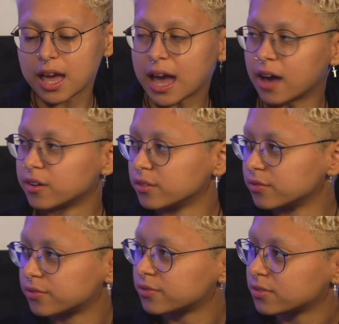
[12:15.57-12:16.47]
out
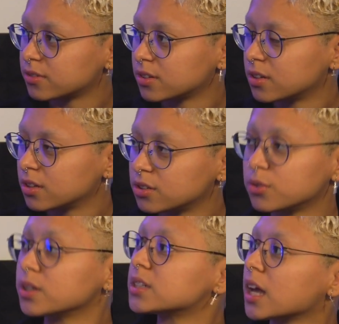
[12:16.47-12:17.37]
of
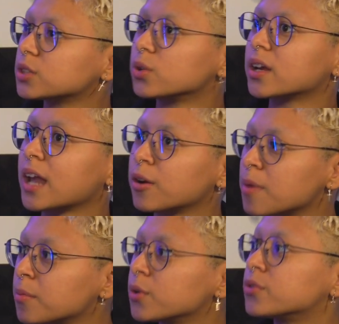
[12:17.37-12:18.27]
doing sex work. And I
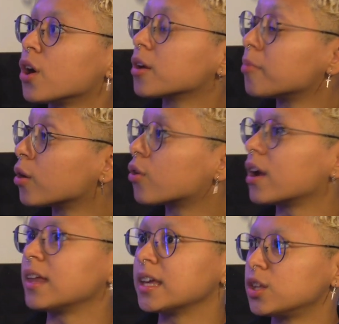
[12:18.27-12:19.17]
remember you were talking about,
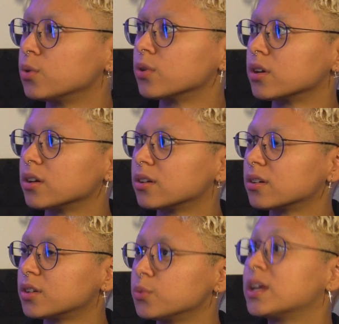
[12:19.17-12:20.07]
like, you'd
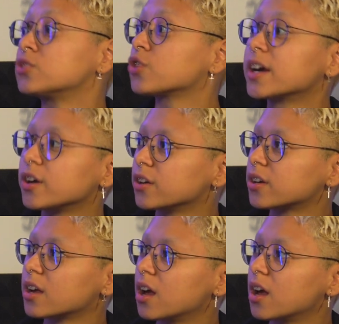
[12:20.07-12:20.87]
get triggered.